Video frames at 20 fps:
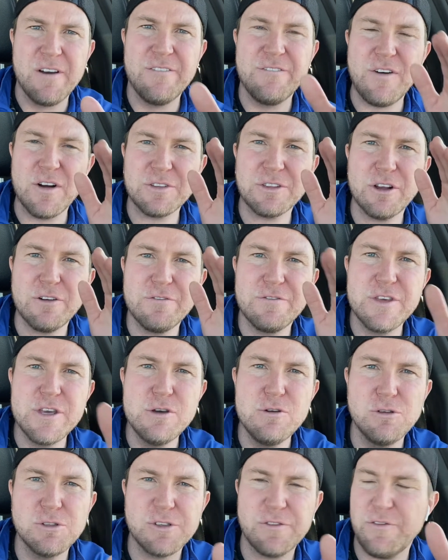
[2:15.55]
Fuck their
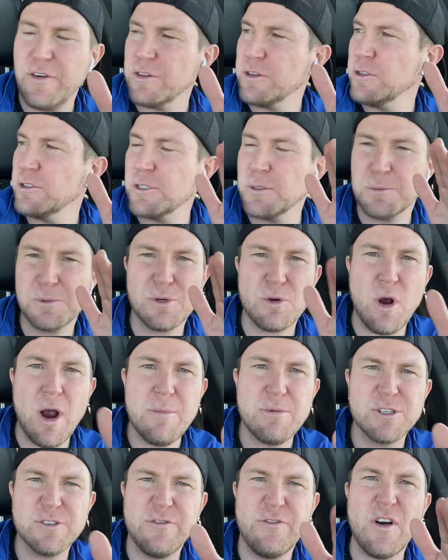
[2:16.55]
views, fuck their
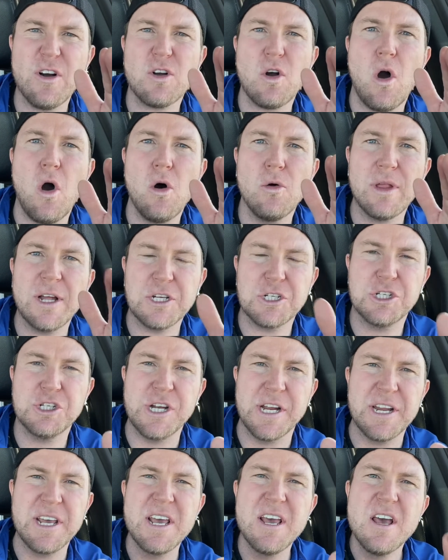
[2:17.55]
subscribers, fuck all that
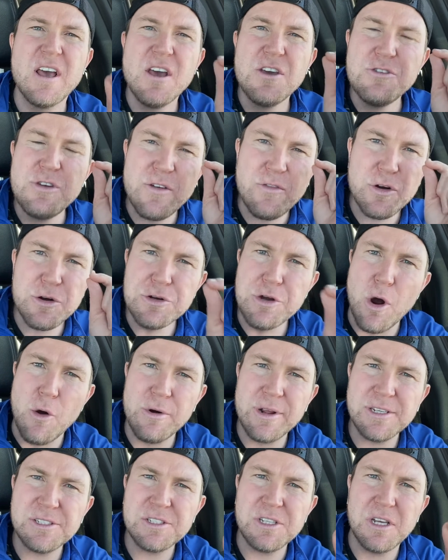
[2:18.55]
shit. You ever
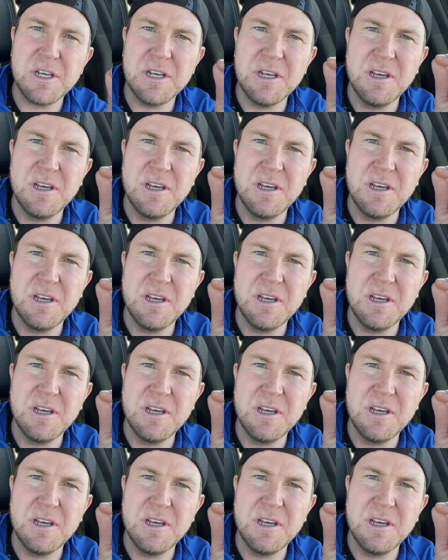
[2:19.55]
notice?